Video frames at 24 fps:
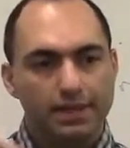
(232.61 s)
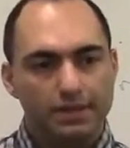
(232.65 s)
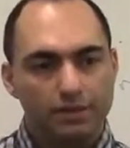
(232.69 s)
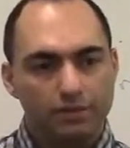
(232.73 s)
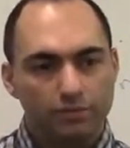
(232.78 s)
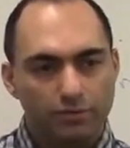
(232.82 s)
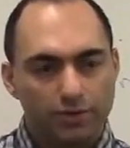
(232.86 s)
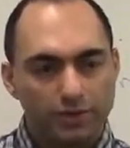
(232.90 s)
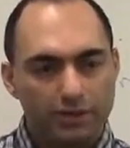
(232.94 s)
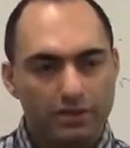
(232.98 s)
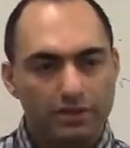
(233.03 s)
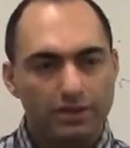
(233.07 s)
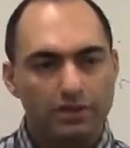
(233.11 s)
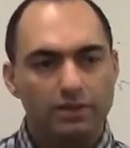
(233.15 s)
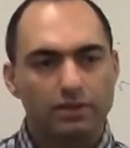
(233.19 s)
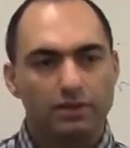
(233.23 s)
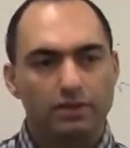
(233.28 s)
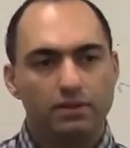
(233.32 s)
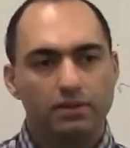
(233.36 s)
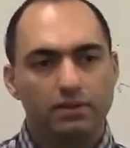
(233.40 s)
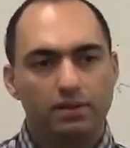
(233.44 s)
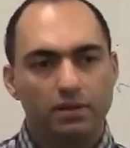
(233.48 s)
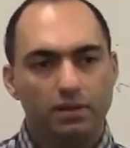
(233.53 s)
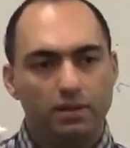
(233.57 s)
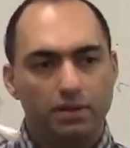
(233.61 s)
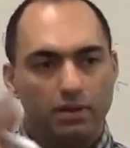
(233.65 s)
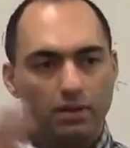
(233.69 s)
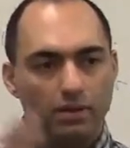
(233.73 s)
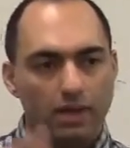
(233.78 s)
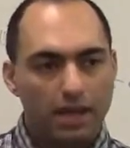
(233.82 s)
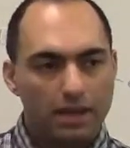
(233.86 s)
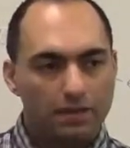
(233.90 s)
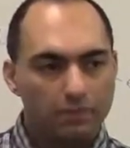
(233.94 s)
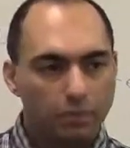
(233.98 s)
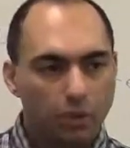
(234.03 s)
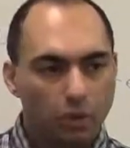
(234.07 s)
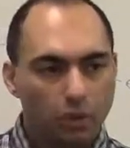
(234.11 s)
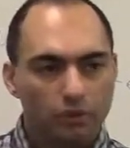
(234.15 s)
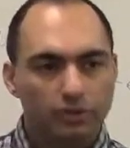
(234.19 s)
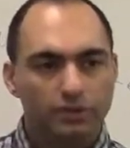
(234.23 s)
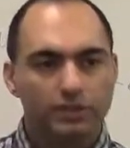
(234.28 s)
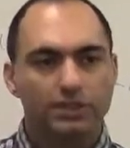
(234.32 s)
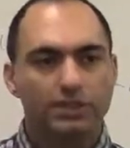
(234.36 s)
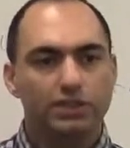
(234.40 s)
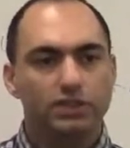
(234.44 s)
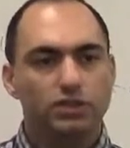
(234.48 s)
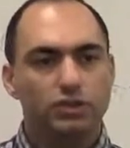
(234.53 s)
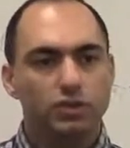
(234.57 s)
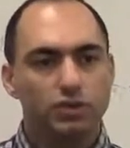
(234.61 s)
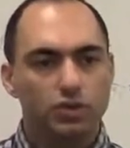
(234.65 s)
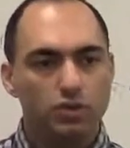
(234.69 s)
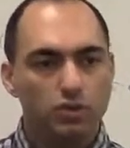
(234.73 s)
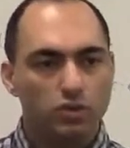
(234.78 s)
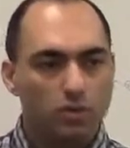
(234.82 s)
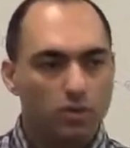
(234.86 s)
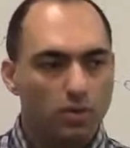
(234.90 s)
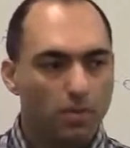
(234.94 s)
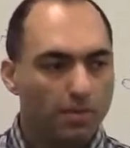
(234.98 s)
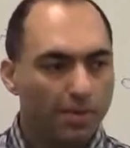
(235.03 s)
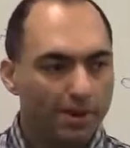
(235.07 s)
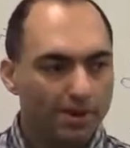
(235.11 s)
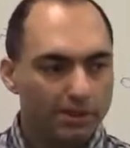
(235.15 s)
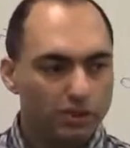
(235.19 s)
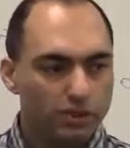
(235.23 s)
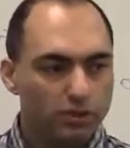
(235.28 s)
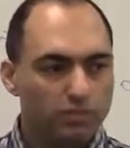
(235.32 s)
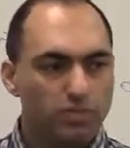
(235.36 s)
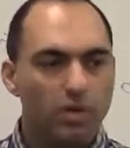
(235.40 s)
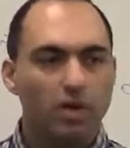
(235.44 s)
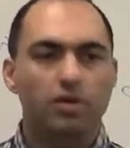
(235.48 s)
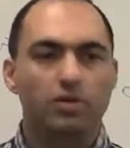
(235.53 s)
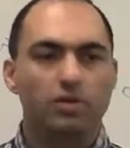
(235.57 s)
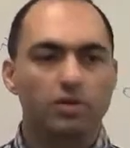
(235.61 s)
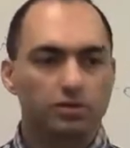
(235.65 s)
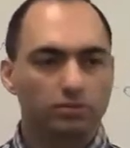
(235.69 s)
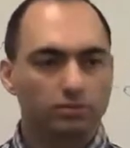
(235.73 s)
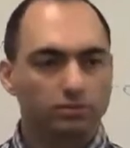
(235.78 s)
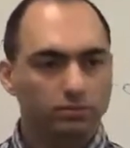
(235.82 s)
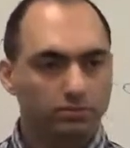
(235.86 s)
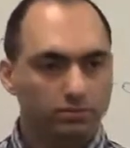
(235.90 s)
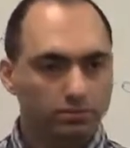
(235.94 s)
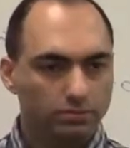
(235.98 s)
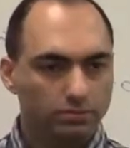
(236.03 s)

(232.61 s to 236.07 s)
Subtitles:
written, and posted to you by tomorrow.